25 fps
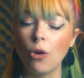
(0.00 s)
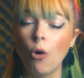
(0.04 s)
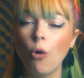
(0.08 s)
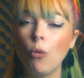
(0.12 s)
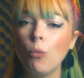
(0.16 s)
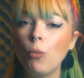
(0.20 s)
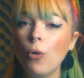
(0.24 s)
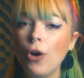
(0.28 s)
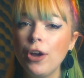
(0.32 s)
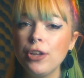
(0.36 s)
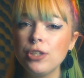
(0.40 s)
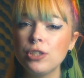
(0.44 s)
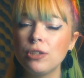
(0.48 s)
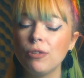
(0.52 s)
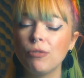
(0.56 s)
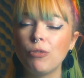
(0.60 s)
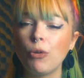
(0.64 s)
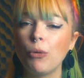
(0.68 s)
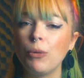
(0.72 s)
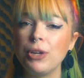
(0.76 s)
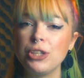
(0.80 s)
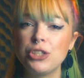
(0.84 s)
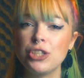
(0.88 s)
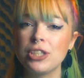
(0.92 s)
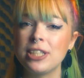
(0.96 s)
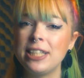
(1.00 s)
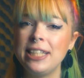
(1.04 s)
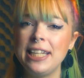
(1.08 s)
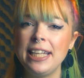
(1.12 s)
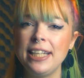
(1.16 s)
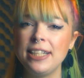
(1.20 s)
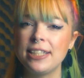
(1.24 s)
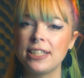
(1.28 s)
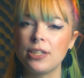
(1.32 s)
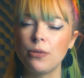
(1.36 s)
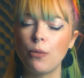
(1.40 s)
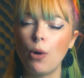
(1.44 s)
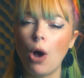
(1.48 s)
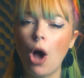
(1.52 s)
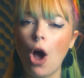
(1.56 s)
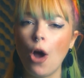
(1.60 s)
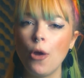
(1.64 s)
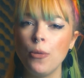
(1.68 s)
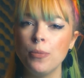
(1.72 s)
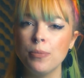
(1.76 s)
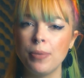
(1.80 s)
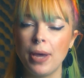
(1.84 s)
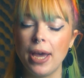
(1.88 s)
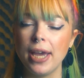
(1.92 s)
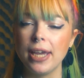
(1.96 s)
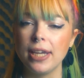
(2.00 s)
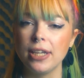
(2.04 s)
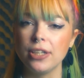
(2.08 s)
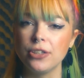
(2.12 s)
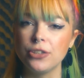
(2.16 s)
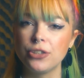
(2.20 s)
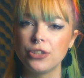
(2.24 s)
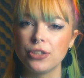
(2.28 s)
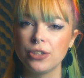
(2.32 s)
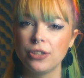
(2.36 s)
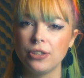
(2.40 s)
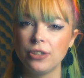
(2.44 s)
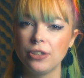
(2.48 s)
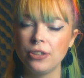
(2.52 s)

or worst of all, it just leads to a homepage.